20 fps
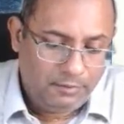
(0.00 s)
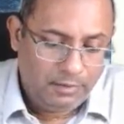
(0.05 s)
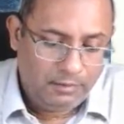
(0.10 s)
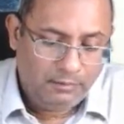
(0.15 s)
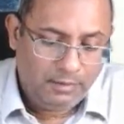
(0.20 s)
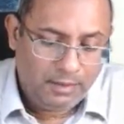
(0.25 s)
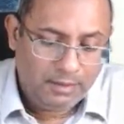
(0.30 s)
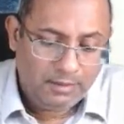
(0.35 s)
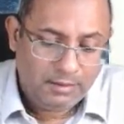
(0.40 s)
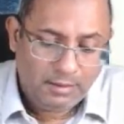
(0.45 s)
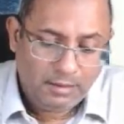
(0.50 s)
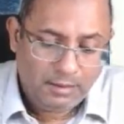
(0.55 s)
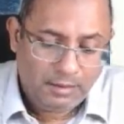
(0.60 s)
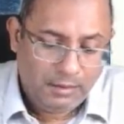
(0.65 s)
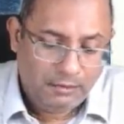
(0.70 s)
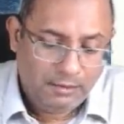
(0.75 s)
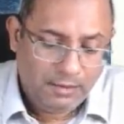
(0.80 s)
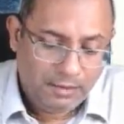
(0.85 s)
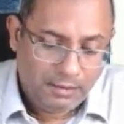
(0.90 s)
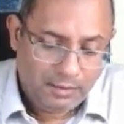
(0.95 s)
You have the answer
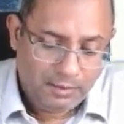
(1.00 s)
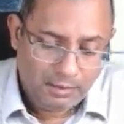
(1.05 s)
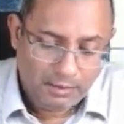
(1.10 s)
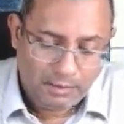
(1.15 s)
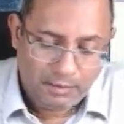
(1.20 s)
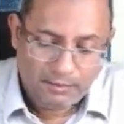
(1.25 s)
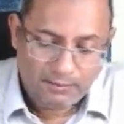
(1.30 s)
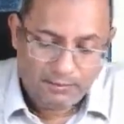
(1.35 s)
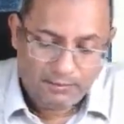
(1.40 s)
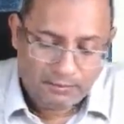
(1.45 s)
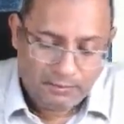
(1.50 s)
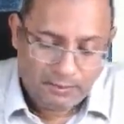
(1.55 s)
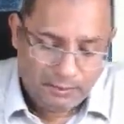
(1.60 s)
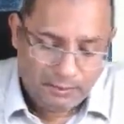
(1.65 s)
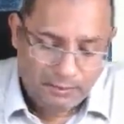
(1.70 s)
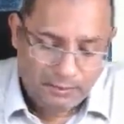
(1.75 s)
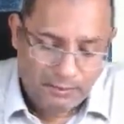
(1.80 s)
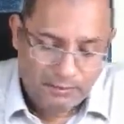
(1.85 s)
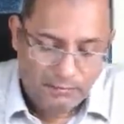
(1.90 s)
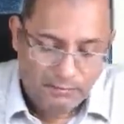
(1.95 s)
key with hints,
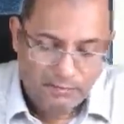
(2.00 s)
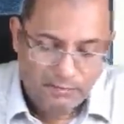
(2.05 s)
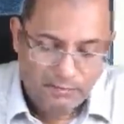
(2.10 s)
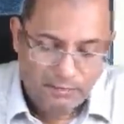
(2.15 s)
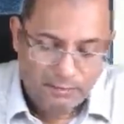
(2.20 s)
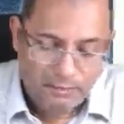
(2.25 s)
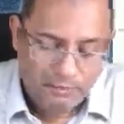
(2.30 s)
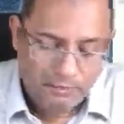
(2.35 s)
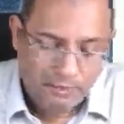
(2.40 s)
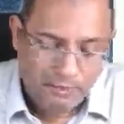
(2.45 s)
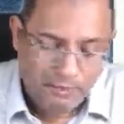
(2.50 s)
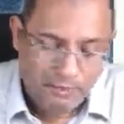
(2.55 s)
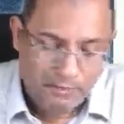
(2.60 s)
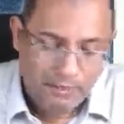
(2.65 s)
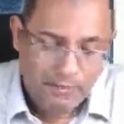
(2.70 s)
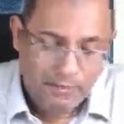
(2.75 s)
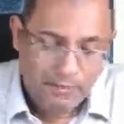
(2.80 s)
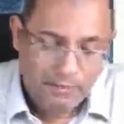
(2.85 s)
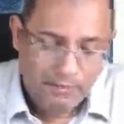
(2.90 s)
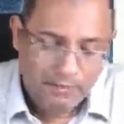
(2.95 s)
right? So all
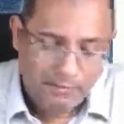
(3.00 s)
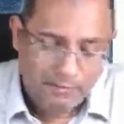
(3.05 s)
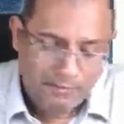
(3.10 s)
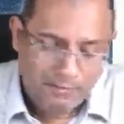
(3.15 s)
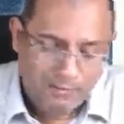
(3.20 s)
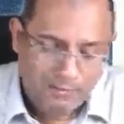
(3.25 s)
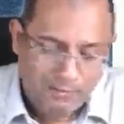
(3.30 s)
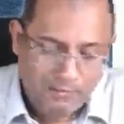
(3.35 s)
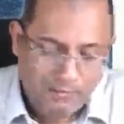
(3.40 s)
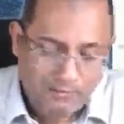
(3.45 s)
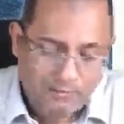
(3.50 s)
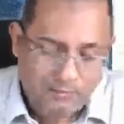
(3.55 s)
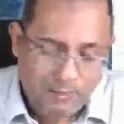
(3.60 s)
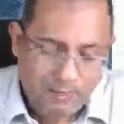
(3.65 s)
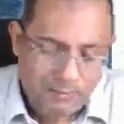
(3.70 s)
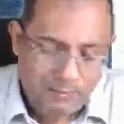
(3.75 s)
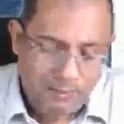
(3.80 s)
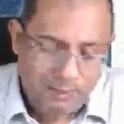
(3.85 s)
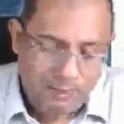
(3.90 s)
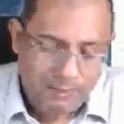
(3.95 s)
these are
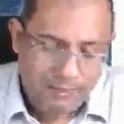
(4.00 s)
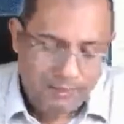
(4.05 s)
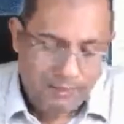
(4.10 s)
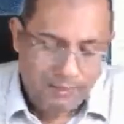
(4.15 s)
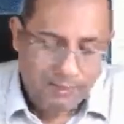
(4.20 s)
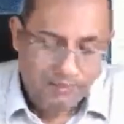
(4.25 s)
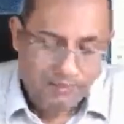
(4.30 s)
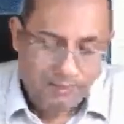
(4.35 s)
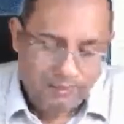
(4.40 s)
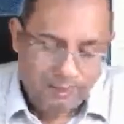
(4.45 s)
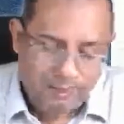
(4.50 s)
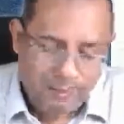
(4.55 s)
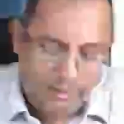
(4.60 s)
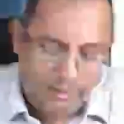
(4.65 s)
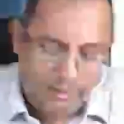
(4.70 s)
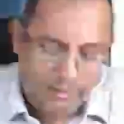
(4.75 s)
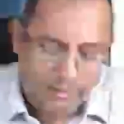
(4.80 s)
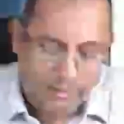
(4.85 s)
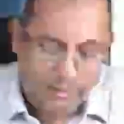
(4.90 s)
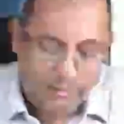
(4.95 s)
various case
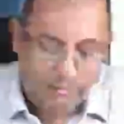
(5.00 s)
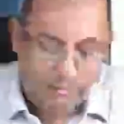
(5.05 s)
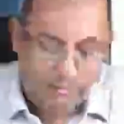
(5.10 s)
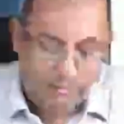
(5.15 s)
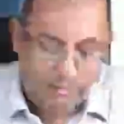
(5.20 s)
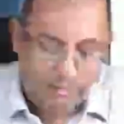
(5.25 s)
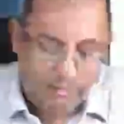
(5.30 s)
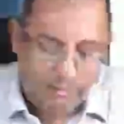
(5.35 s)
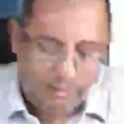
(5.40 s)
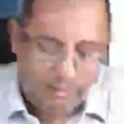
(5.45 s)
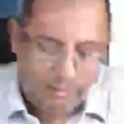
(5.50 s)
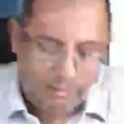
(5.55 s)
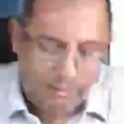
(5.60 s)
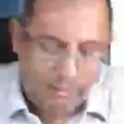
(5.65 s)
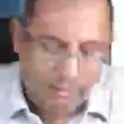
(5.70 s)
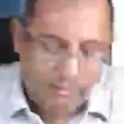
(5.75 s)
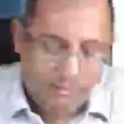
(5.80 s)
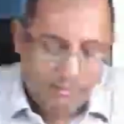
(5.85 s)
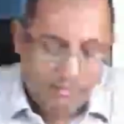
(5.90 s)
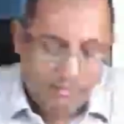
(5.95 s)
scenarios
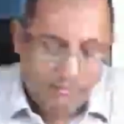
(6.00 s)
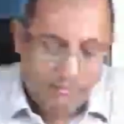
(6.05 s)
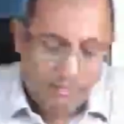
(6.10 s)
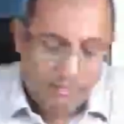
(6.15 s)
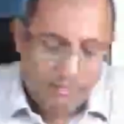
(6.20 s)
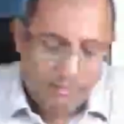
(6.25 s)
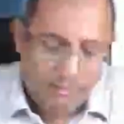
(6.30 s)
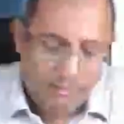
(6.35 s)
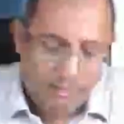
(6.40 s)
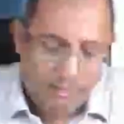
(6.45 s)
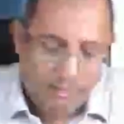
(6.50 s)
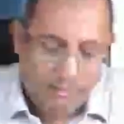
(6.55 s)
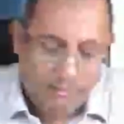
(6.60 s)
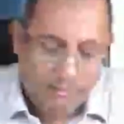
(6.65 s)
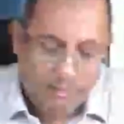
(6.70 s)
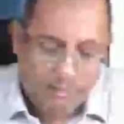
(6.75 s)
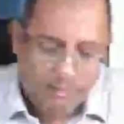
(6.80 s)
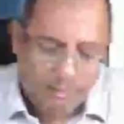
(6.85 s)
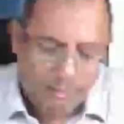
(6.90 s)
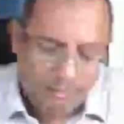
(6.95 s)
which really
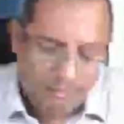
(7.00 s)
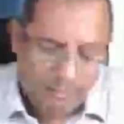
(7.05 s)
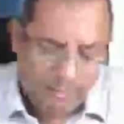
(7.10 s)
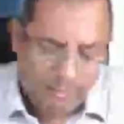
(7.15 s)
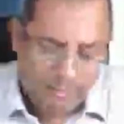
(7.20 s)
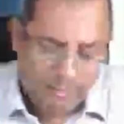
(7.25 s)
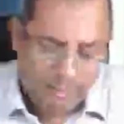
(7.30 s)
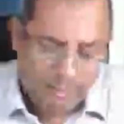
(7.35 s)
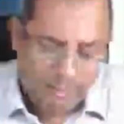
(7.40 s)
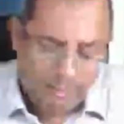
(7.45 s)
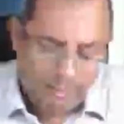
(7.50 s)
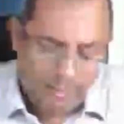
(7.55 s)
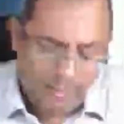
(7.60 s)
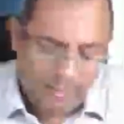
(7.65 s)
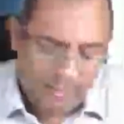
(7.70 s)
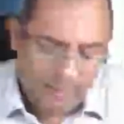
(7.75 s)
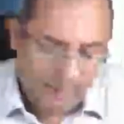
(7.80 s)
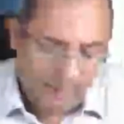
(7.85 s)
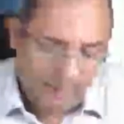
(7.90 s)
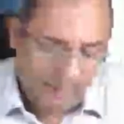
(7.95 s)
help you to
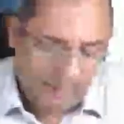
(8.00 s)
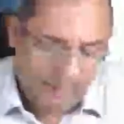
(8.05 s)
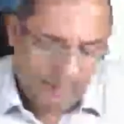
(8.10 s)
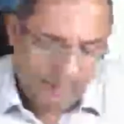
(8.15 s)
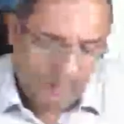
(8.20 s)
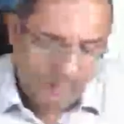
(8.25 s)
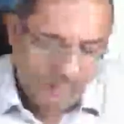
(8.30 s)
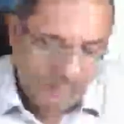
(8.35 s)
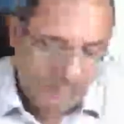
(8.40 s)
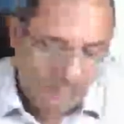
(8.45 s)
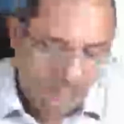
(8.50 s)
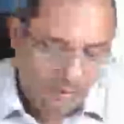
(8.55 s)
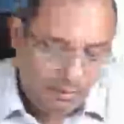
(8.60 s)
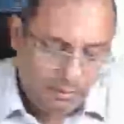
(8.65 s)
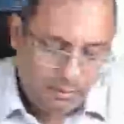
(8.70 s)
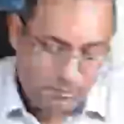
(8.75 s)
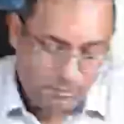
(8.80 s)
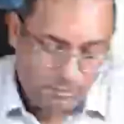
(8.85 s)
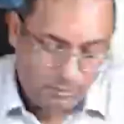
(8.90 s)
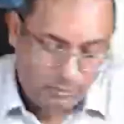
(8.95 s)
consolidate all that you have
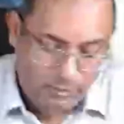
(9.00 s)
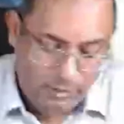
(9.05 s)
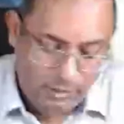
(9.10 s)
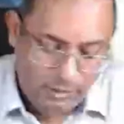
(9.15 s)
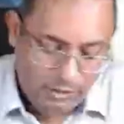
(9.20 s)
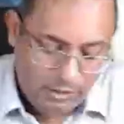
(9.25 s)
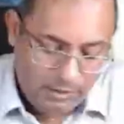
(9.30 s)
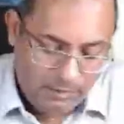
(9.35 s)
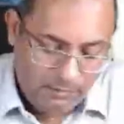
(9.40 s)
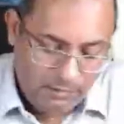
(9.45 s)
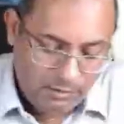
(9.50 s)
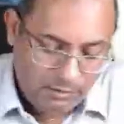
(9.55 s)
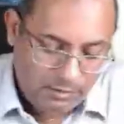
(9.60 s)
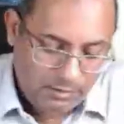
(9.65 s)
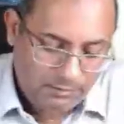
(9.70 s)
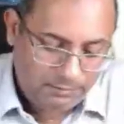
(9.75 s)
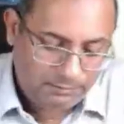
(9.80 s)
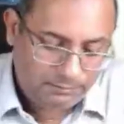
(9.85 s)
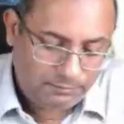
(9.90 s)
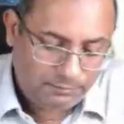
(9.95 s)
learned across various
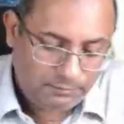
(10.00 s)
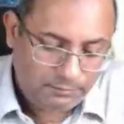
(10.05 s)
chapters.